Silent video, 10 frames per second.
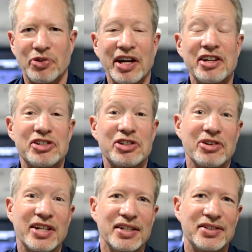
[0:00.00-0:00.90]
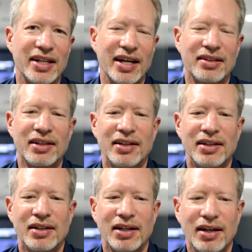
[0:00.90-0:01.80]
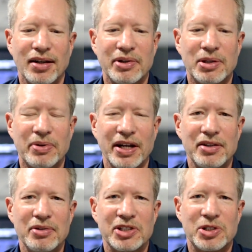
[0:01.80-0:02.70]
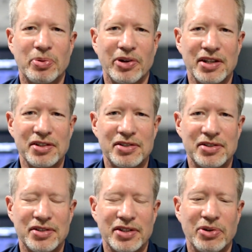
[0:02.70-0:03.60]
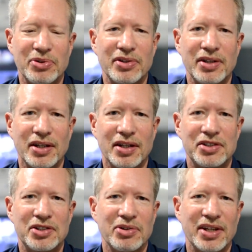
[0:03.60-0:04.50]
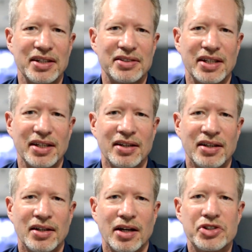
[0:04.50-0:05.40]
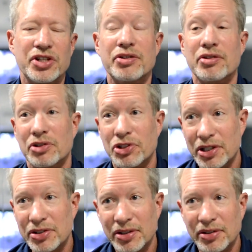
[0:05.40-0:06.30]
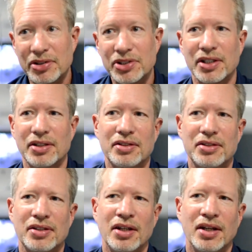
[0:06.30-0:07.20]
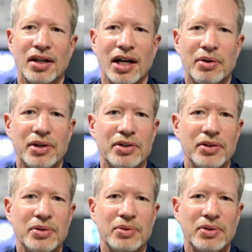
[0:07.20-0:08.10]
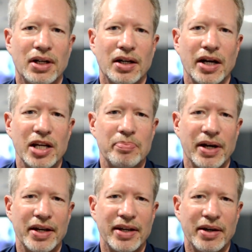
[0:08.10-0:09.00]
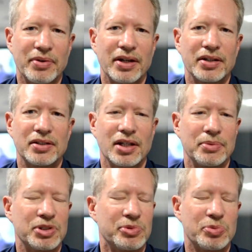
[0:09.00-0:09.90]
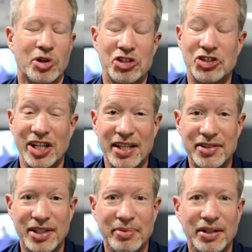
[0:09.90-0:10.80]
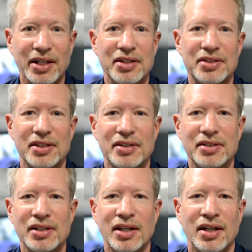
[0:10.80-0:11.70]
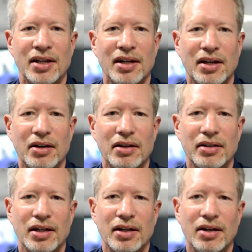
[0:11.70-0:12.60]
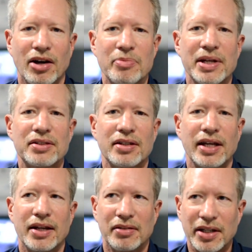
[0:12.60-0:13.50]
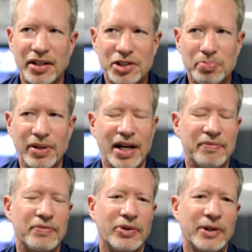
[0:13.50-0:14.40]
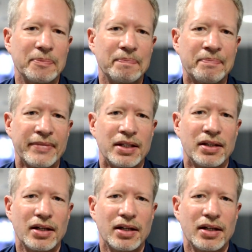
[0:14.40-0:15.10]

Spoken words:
our grandest showcase yet with a brand new experience zone showcasing our digital trust solutions, our new honeypot network, some smart city simulations, our augmented analytics platform,